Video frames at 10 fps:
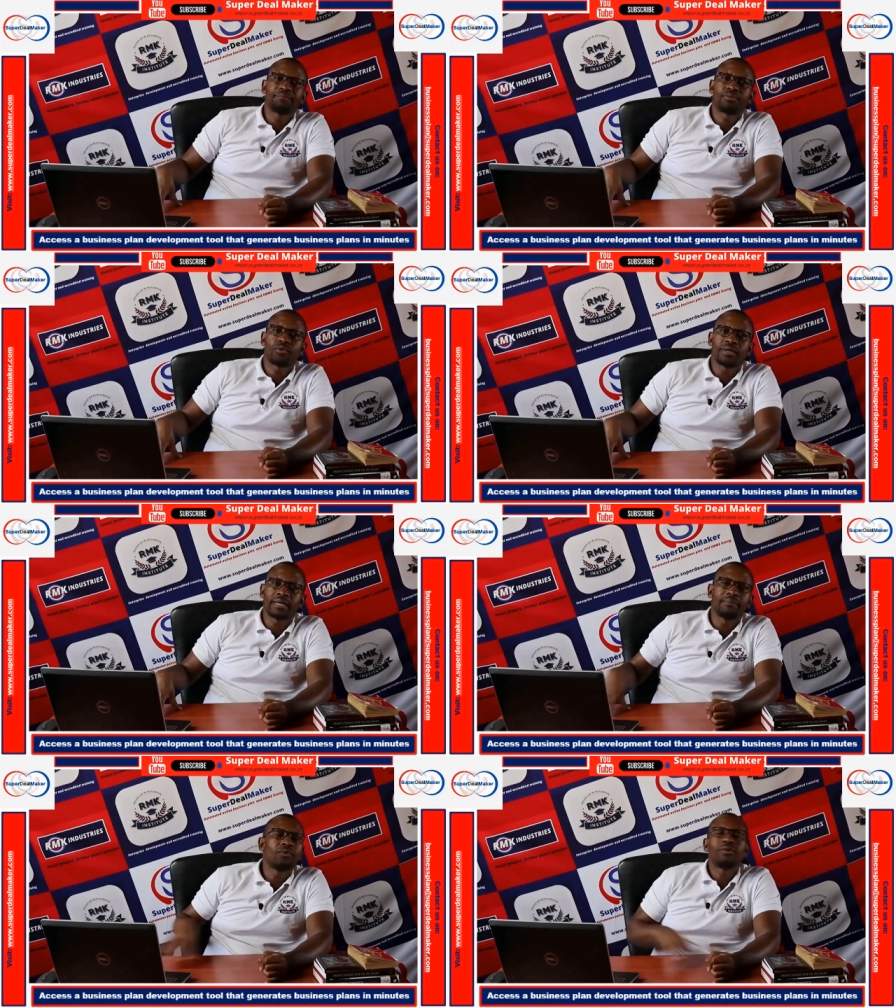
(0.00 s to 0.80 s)

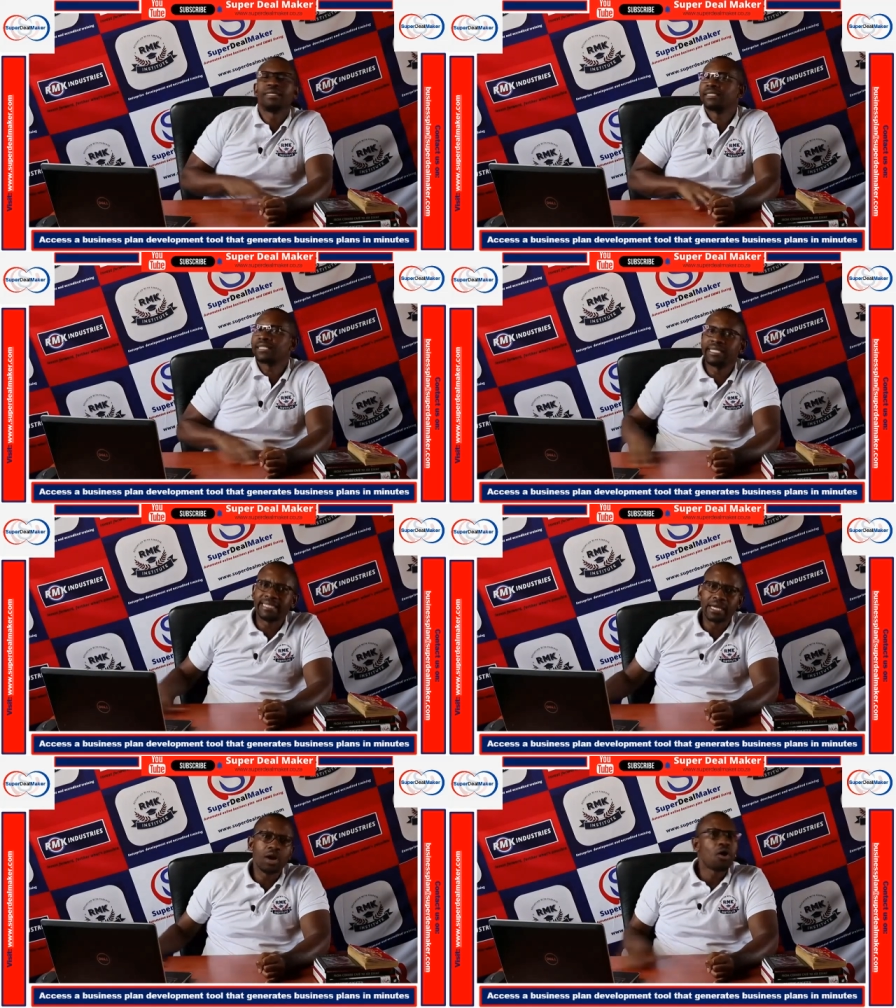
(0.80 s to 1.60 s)
program or the
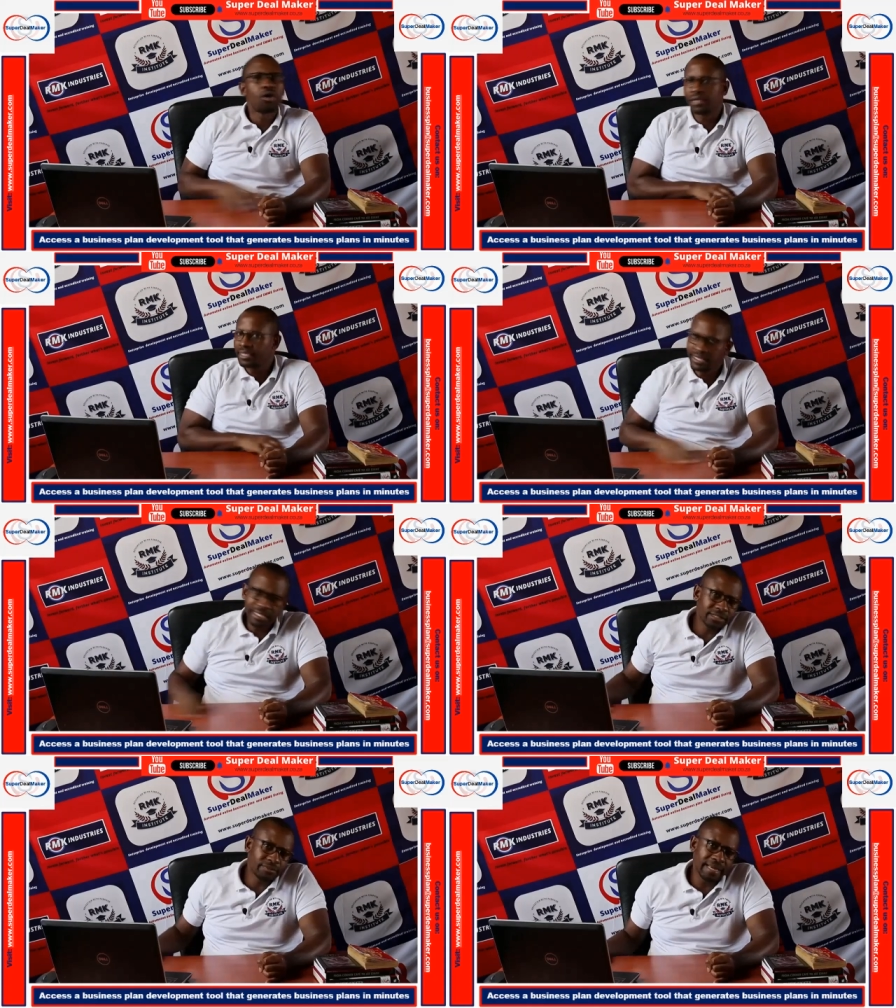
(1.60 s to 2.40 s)
training or the
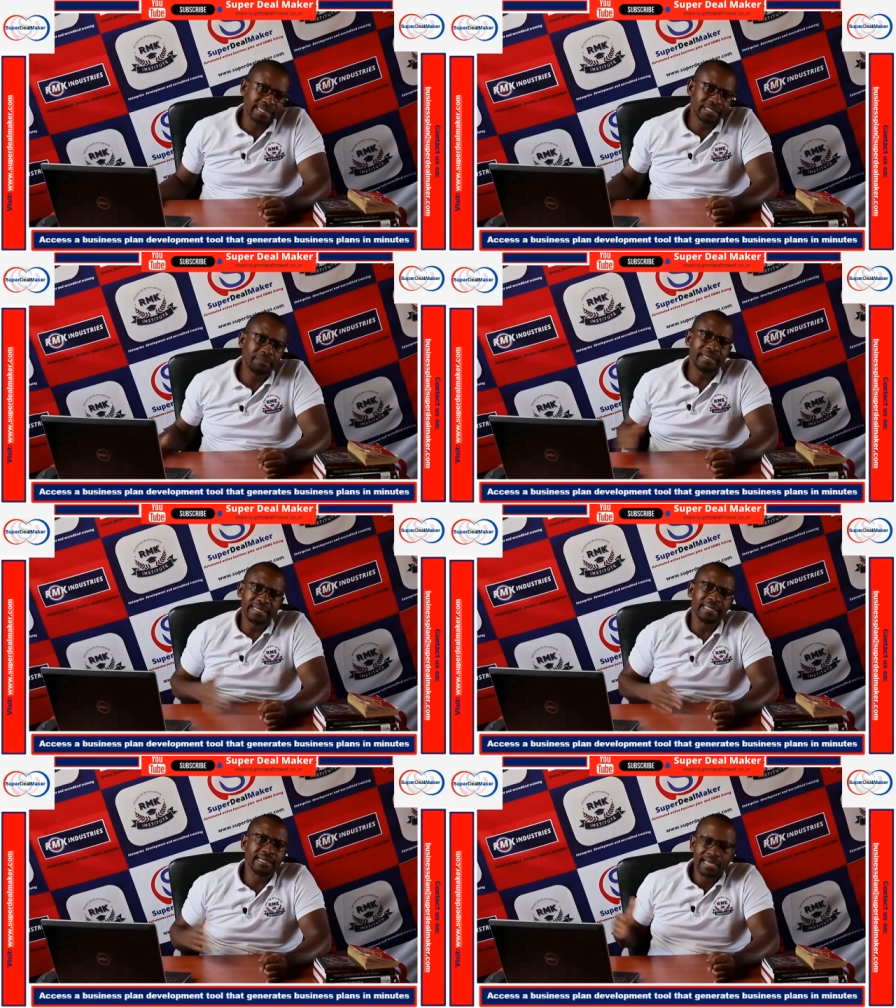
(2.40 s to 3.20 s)
skills plan,
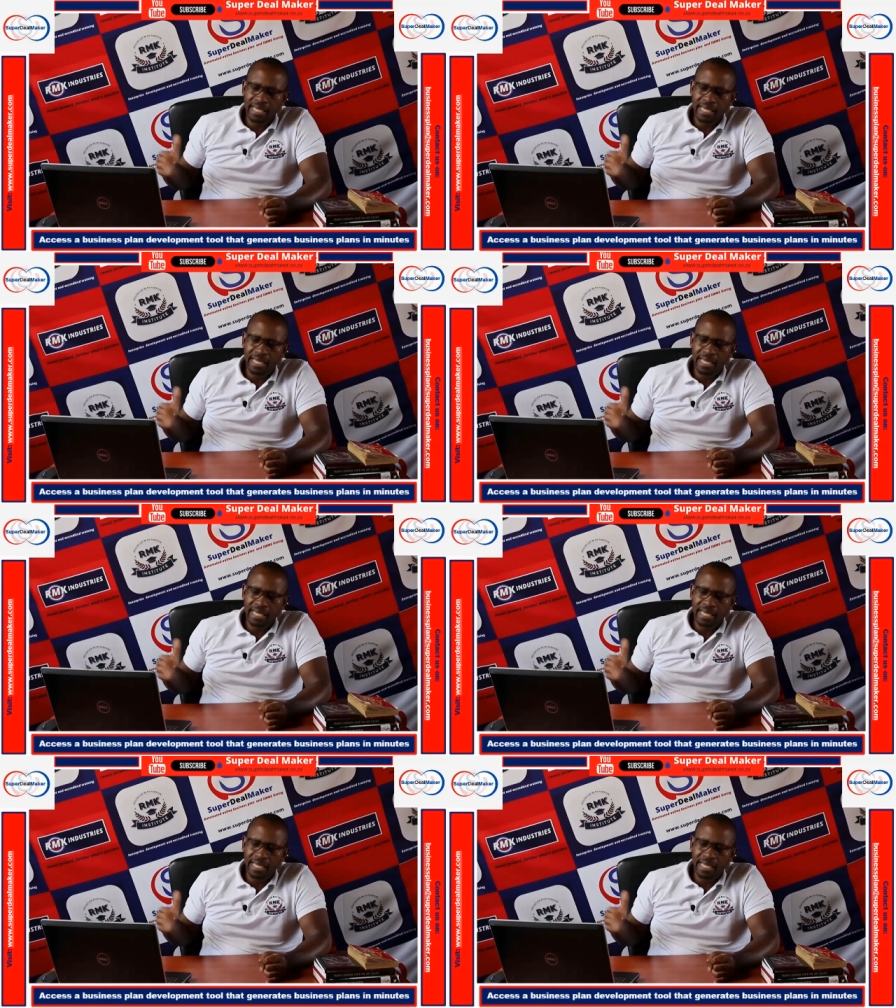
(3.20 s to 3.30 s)
depending.